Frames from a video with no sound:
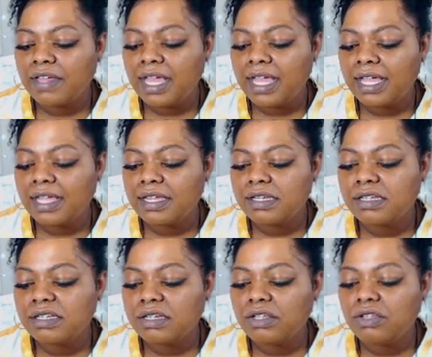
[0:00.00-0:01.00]

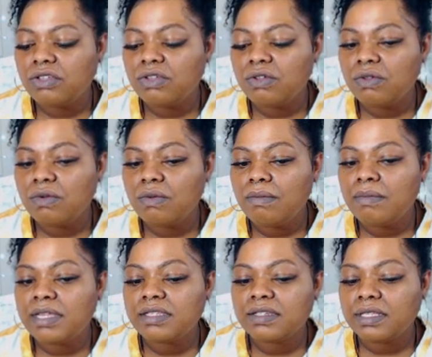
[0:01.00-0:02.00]
And you
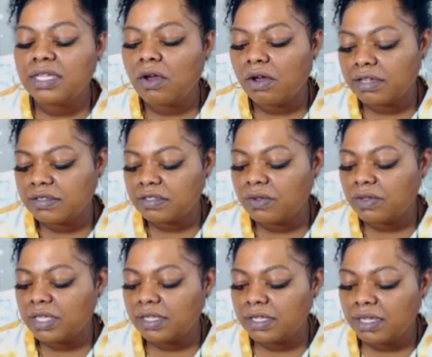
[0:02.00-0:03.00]
mentally are still
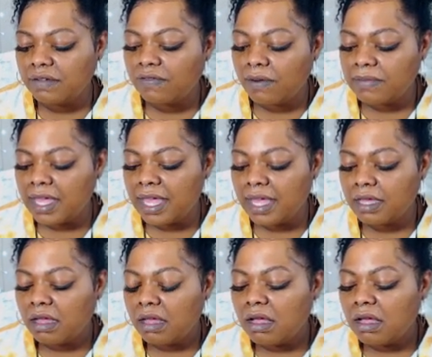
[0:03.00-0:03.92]
healing from that